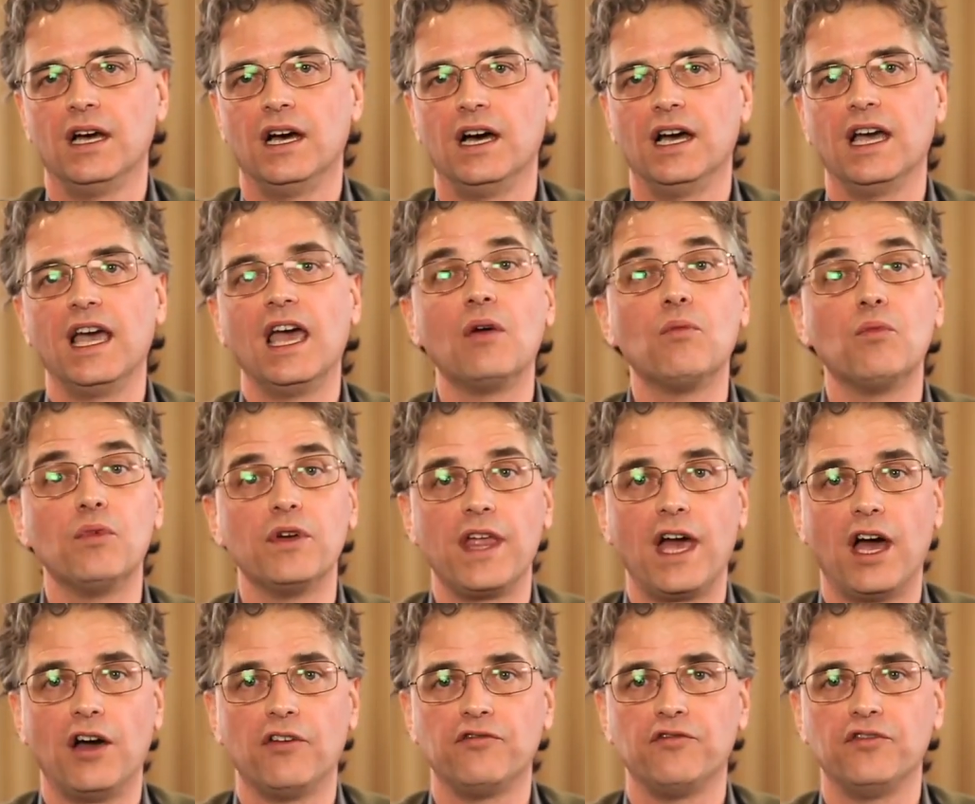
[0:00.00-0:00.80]
and
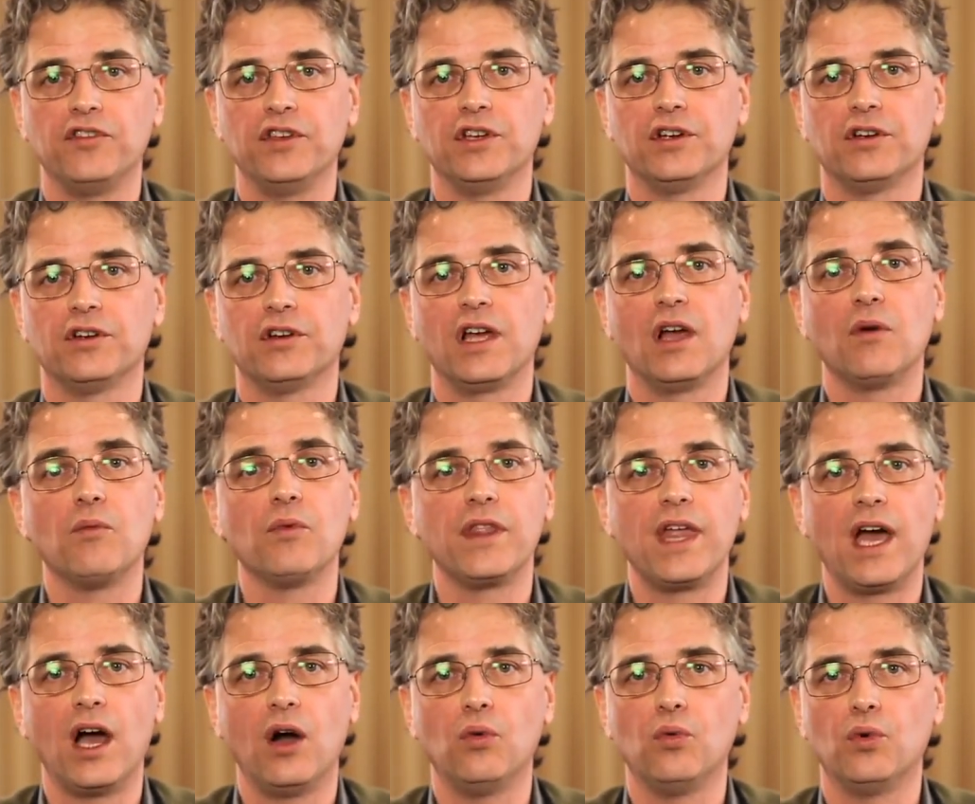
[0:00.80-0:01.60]
without fear and
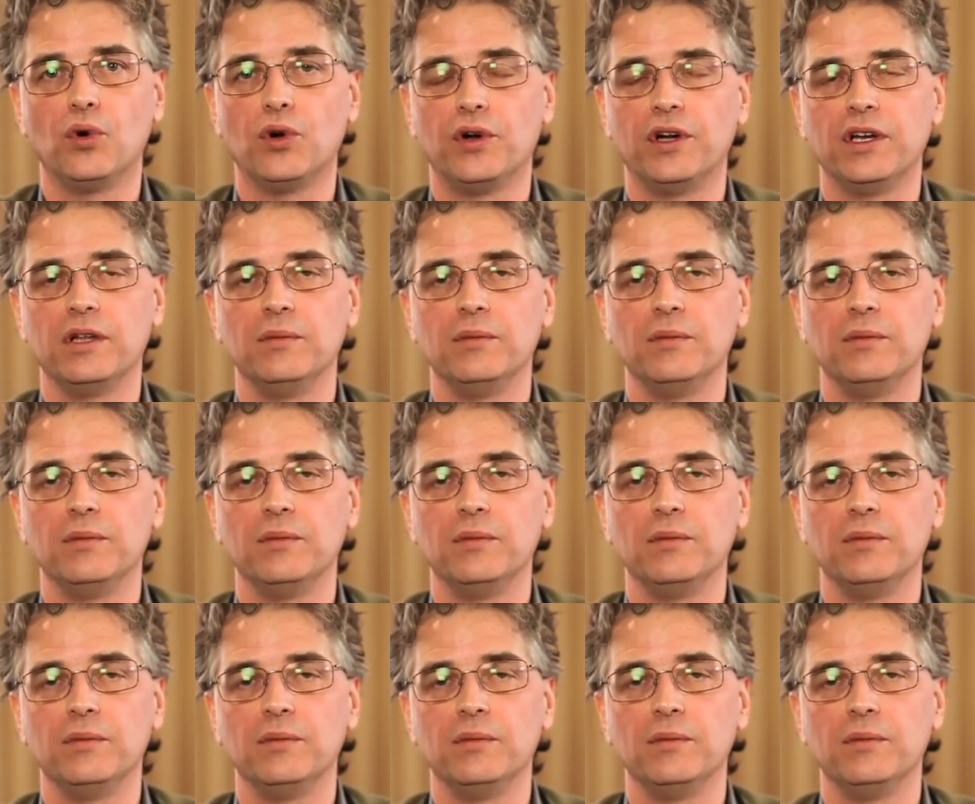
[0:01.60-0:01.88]
without worry,